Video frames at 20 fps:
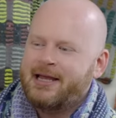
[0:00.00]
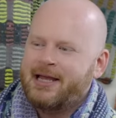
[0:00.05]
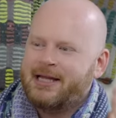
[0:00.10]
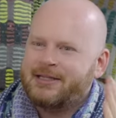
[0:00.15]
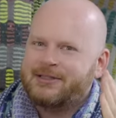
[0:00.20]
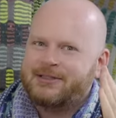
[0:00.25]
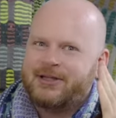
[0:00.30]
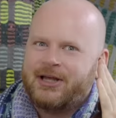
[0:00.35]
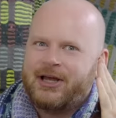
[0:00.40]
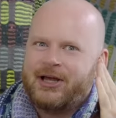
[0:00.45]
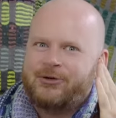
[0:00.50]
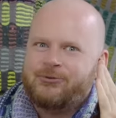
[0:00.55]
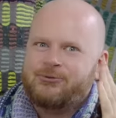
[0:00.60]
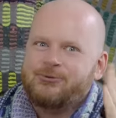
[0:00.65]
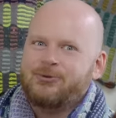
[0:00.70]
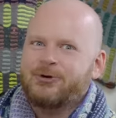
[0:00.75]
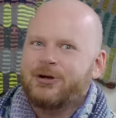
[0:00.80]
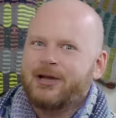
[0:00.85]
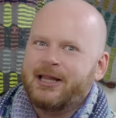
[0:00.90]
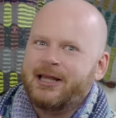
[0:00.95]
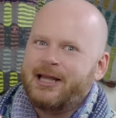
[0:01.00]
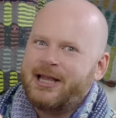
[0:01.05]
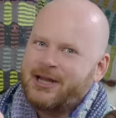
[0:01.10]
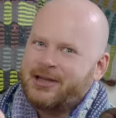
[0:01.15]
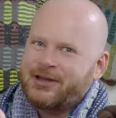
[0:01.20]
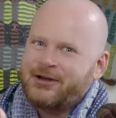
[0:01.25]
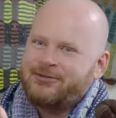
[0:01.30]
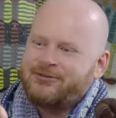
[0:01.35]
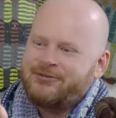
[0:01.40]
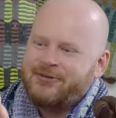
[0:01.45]
It's like really
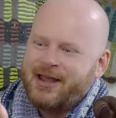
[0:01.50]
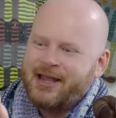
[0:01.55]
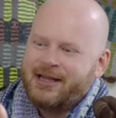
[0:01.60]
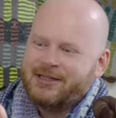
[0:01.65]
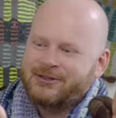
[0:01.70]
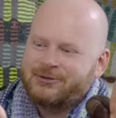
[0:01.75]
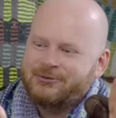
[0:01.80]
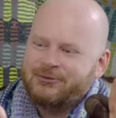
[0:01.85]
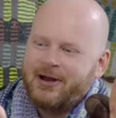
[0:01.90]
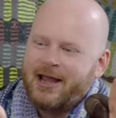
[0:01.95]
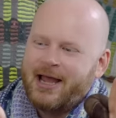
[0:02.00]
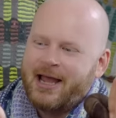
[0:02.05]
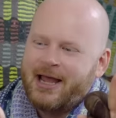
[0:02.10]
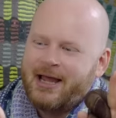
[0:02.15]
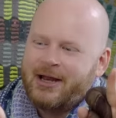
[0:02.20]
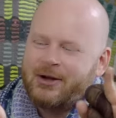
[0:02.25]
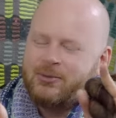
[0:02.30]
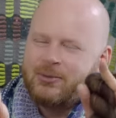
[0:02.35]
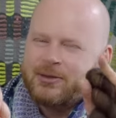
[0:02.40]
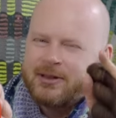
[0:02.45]
in your face red